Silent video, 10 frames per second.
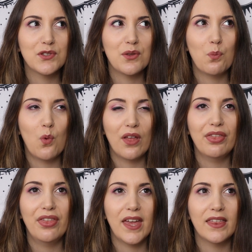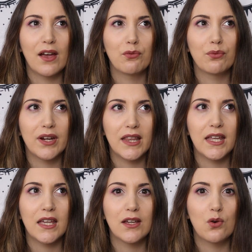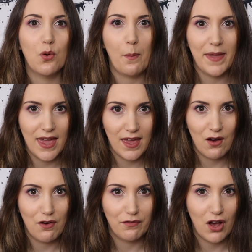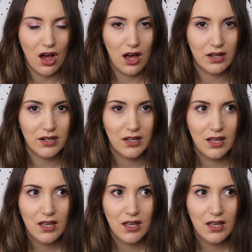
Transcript: was the one thing that really caught me off guard.